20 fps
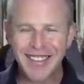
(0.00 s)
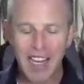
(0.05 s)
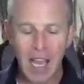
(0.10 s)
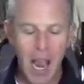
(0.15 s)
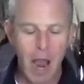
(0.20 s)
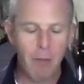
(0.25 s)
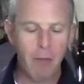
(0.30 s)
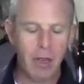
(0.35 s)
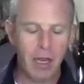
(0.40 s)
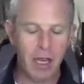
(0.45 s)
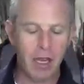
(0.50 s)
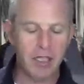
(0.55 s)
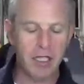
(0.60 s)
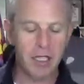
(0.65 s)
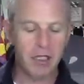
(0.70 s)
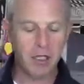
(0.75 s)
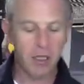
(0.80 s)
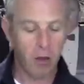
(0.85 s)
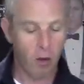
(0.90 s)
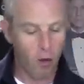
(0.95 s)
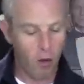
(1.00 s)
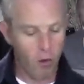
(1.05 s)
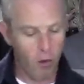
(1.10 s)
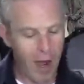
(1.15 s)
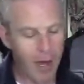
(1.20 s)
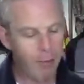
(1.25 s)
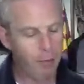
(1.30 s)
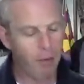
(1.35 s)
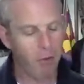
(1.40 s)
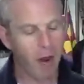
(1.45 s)
and because it's the
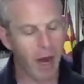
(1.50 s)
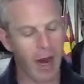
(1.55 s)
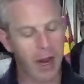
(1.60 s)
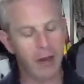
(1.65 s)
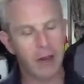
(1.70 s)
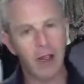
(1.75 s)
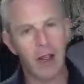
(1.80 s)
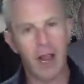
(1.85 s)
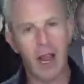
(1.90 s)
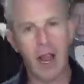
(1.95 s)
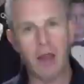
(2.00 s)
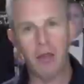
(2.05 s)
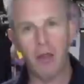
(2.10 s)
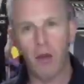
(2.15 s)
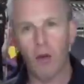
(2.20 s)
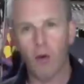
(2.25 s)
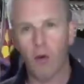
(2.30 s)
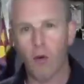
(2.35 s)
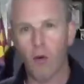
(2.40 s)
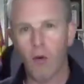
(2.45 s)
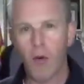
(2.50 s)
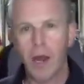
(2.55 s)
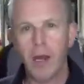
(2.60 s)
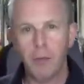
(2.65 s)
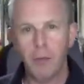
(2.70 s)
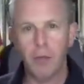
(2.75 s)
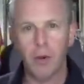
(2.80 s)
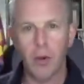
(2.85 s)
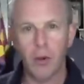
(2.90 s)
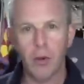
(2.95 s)
right brand and the
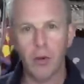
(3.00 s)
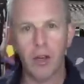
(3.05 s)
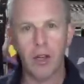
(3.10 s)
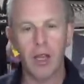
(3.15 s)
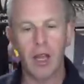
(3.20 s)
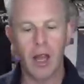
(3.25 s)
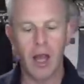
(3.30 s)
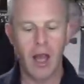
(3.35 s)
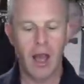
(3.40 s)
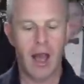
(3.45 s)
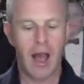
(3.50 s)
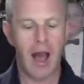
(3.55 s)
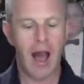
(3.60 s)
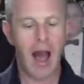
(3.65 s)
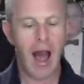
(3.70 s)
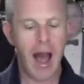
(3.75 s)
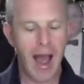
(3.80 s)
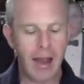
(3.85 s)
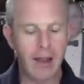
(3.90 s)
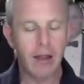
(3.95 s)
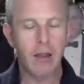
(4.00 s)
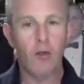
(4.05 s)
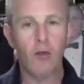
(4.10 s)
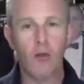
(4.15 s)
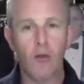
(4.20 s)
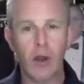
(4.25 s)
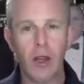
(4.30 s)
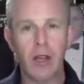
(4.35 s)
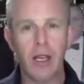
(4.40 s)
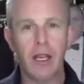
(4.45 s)
right boot, I
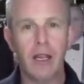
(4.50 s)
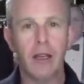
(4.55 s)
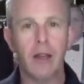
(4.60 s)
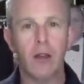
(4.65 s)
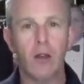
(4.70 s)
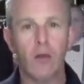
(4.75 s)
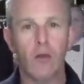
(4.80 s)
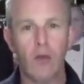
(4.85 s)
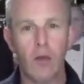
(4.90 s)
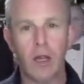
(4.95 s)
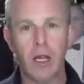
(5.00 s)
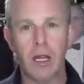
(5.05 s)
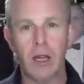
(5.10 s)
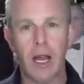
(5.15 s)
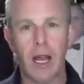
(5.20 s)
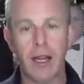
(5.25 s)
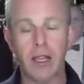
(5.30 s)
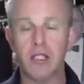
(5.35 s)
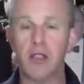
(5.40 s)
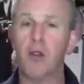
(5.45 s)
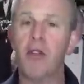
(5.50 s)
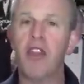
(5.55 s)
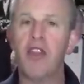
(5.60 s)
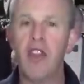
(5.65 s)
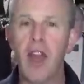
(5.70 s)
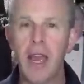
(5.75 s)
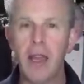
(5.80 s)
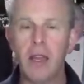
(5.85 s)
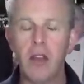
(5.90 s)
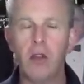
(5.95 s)
really, really like it. So
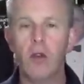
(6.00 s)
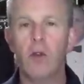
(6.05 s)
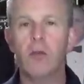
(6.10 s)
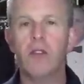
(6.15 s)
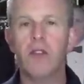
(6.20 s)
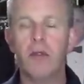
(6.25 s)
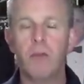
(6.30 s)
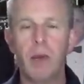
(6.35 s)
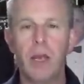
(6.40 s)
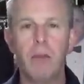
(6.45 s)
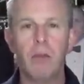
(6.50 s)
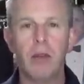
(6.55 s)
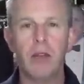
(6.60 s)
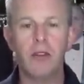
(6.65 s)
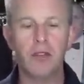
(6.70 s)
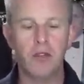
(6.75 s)
thank you to the people at